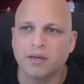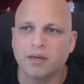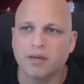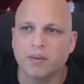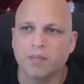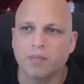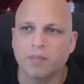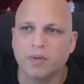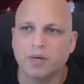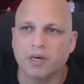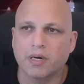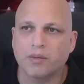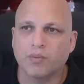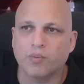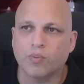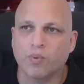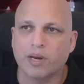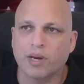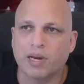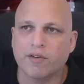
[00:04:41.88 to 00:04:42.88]
but
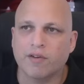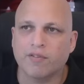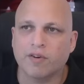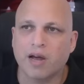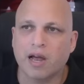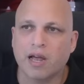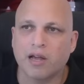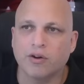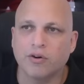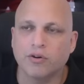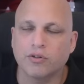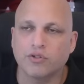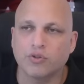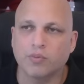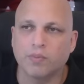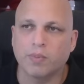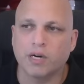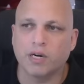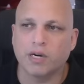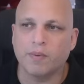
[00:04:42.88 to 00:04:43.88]
whenever I go to
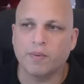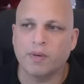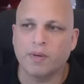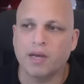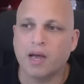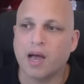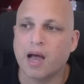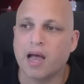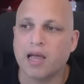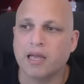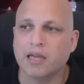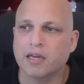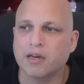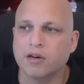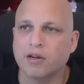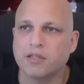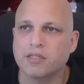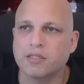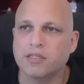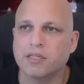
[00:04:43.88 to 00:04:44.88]
Barnaby, I
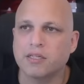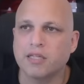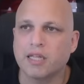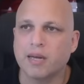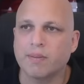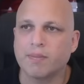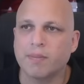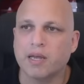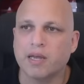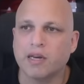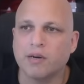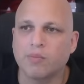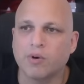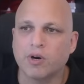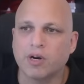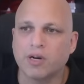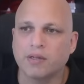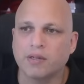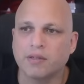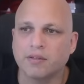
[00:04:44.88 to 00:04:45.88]
cannot see them
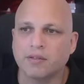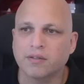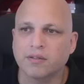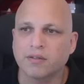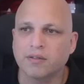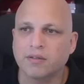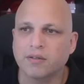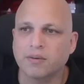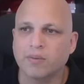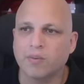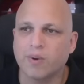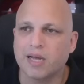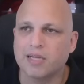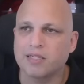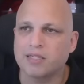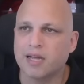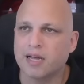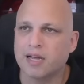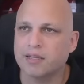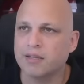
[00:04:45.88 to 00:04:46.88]
anymore. Why
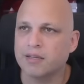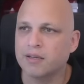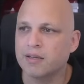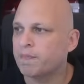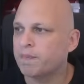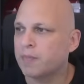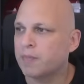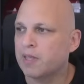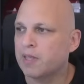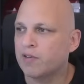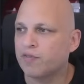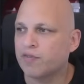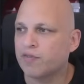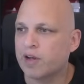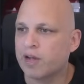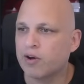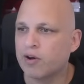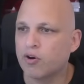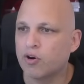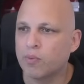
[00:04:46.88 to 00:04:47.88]
is that? If
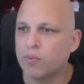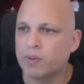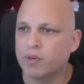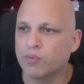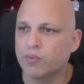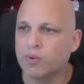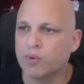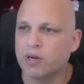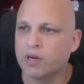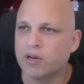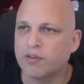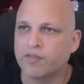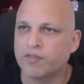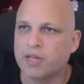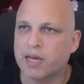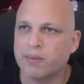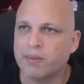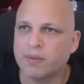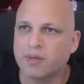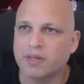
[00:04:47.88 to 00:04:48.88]
I open one of
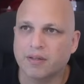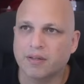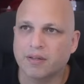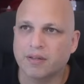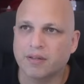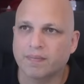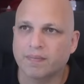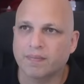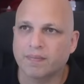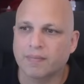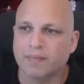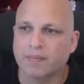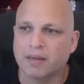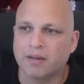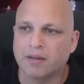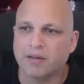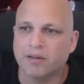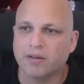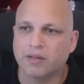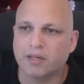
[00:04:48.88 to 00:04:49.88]
them,
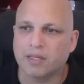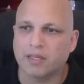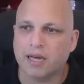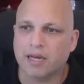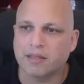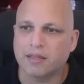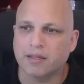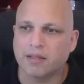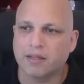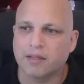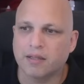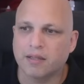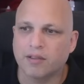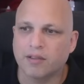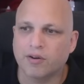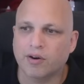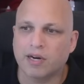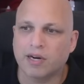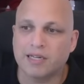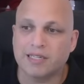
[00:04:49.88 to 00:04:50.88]
look at that. The
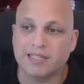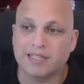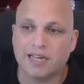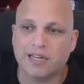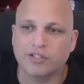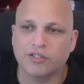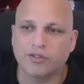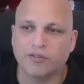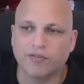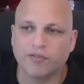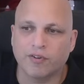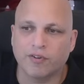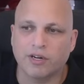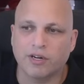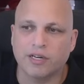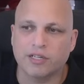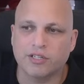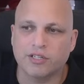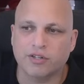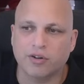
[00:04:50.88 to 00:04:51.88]
organization for
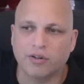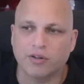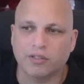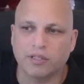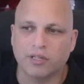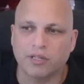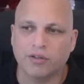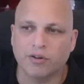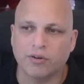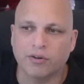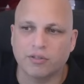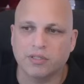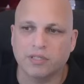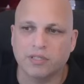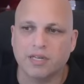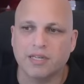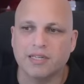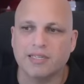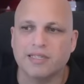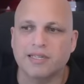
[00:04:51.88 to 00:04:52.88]
this content host
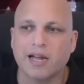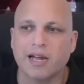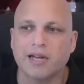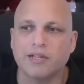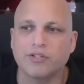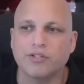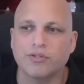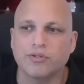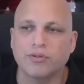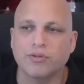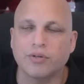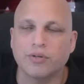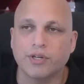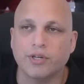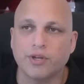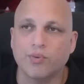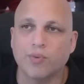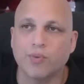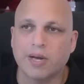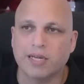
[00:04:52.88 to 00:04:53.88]
is set to
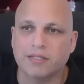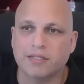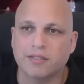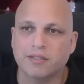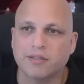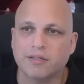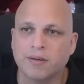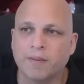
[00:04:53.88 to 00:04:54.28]
New West.